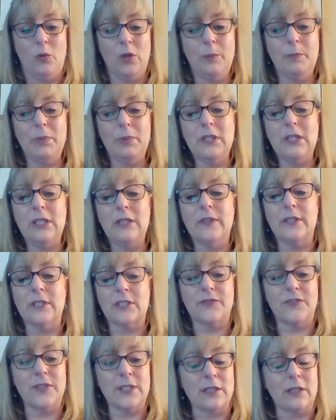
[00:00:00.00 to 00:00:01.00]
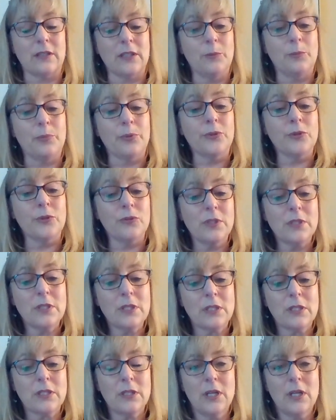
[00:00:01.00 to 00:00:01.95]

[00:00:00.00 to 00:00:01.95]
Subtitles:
We believe it is fiscally prudent